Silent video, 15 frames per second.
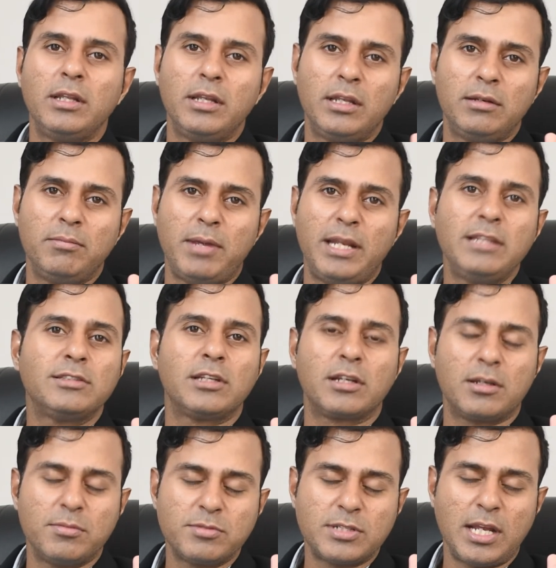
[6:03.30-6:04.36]
in many
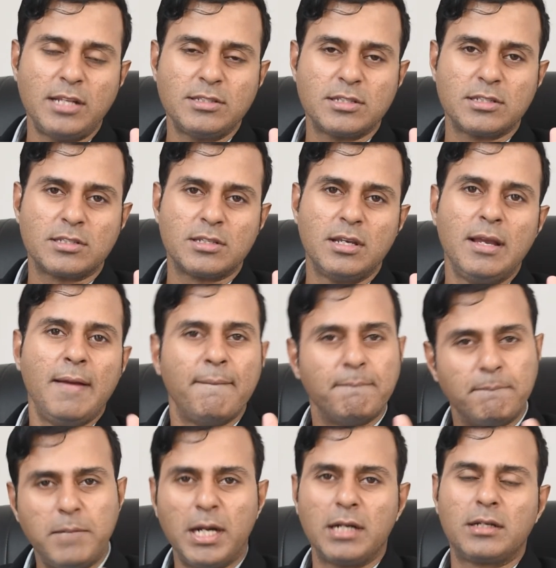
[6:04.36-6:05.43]
circumstances,
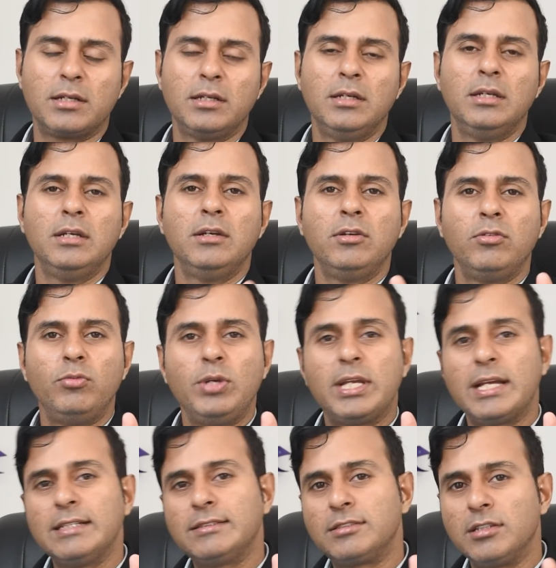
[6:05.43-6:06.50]
but we
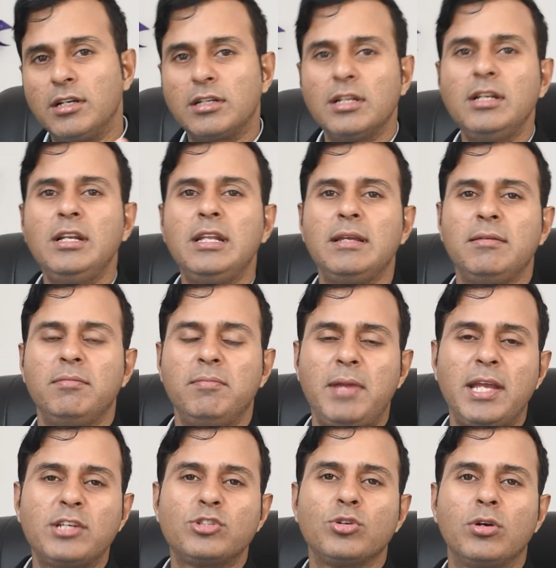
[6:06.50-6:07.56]
can certainly
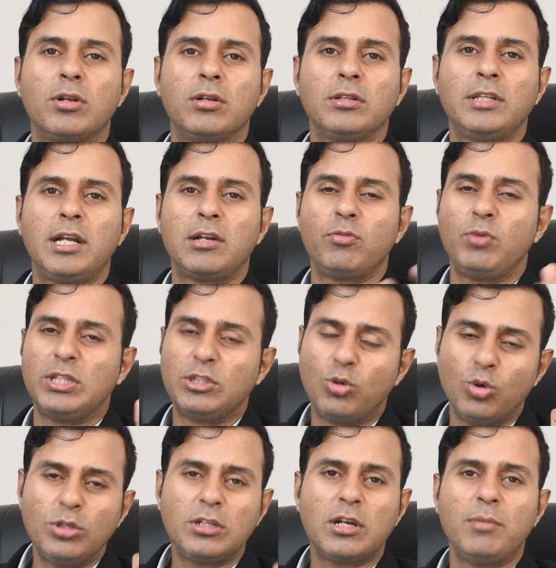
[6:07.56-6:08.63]
make sure that with
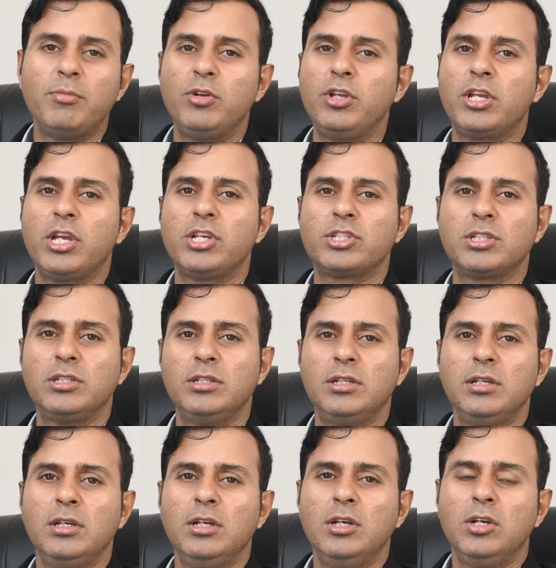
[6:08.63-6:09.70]
good communication,
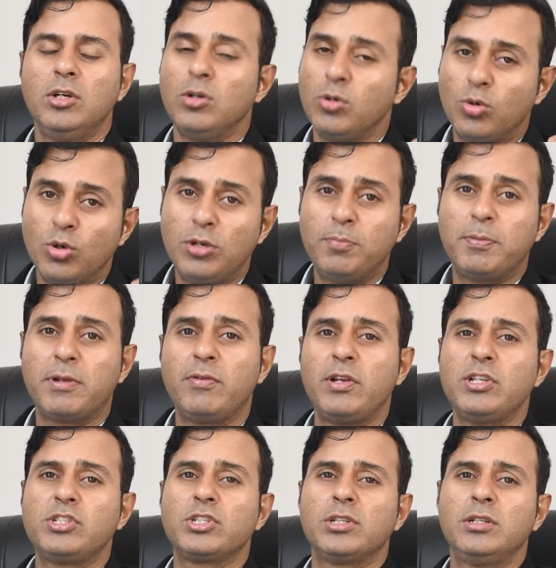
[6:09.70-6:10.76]
good
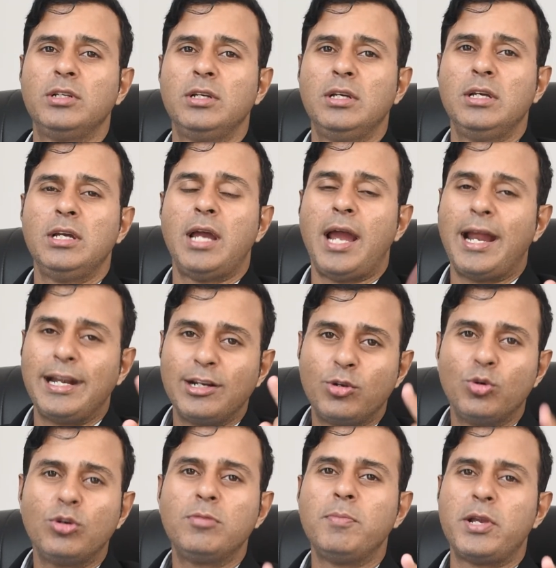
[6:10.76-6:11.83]
prevention and
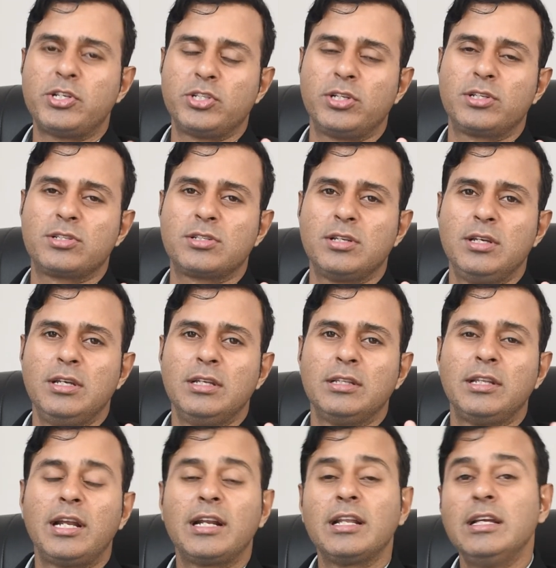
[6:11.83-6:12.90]
good measures,
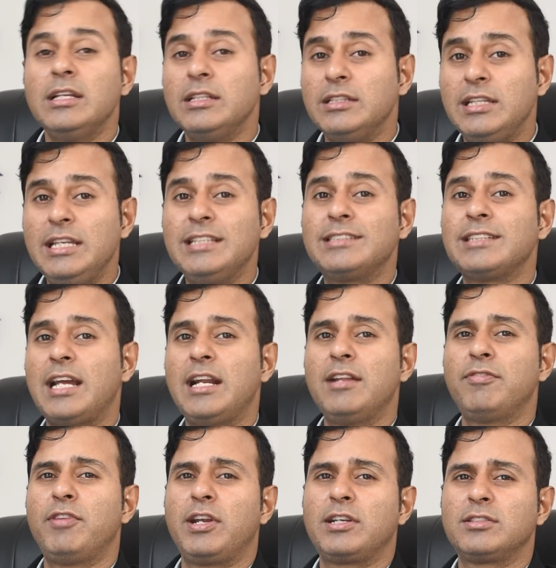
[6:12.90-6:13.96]
that these side
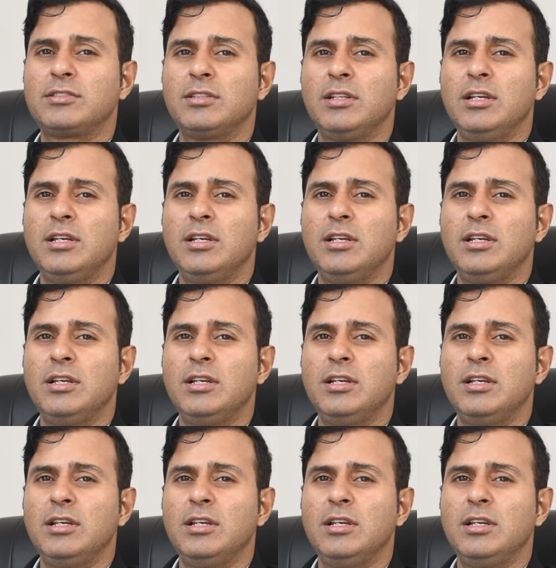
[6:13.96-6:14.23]
effects